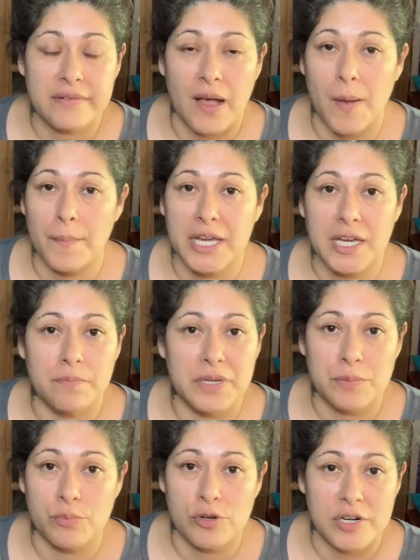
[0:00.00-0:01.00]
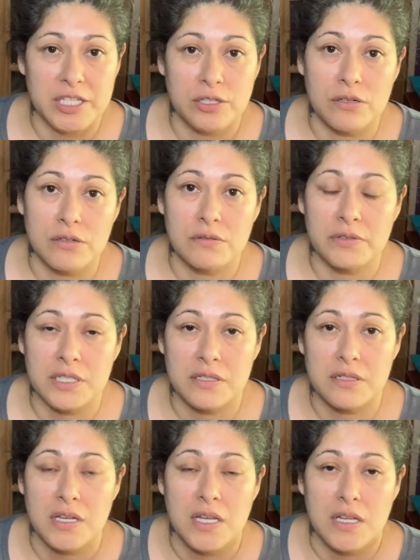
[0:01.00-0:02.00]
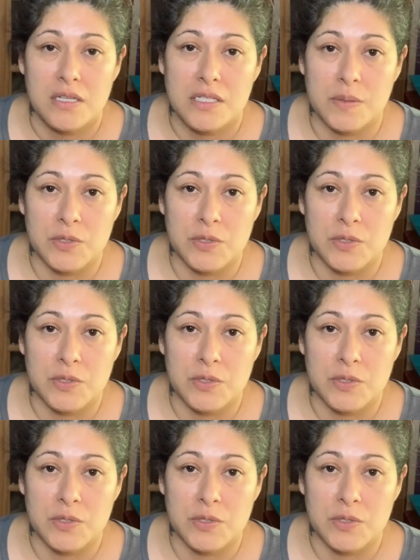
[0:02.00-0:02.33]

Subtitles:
I'll make a bean burrito with some